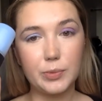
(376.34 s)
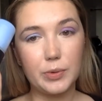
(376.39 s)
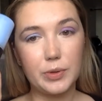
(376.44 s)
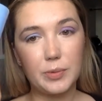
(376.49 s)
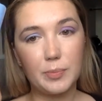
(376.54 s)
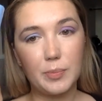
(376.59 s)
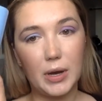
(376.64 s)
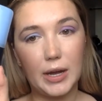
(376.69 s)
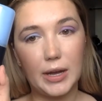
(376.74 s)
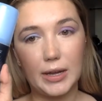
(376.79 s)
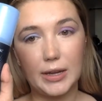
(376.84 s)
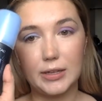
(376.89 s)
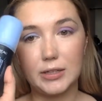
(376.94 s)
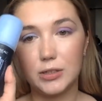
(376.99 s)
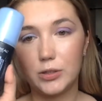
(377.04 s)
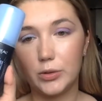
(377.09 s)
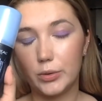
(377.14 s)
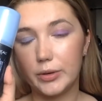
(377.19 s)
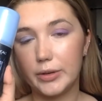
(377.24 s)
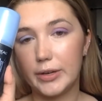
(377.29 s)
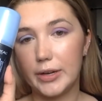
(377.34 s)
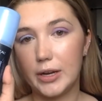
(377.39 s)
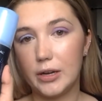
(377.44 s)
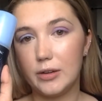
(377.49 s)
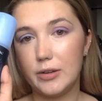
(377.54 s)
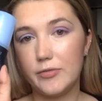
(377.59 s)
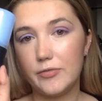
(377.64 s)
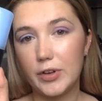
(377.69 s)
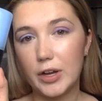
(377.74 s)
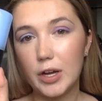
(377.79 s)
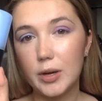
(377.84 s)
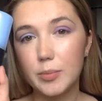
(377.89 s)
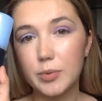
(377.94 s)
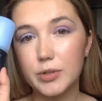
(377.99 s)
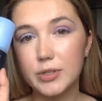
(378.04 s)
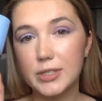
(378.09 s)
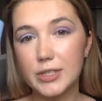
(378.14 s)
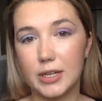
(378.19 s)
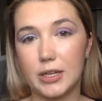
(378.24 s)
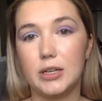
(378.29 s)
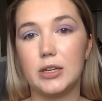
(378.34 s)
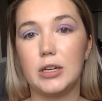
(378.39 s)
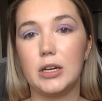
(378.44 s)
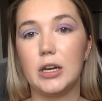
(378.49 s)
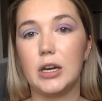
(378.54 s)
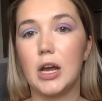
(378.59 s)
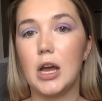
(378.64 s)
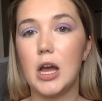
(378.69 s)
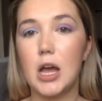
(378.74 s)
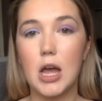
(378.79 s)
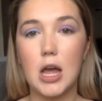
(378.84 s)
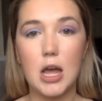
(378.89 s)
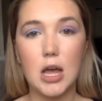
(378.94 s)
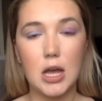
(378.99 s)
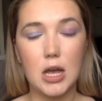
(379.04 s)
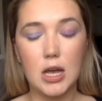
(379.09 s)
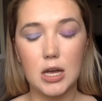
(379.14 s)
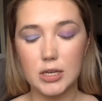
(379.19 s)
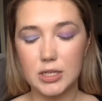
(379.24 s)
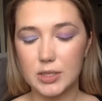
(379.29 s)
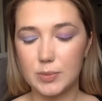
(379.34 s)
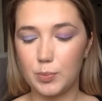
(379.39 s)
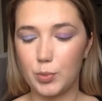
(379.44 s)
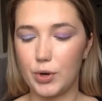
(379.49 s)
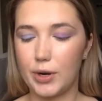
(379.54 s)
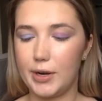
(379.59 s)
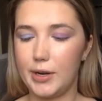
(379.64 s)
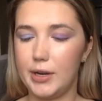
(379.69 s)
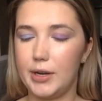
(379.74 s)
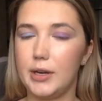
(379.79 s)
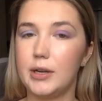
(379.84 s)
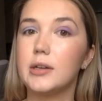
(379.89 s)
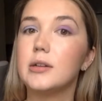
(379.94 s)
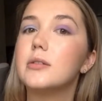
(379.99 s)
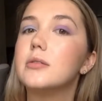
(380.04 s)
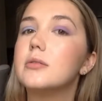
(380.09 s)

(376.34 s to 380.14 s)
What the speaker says: with my L'Oreal Infallible Setting Spray.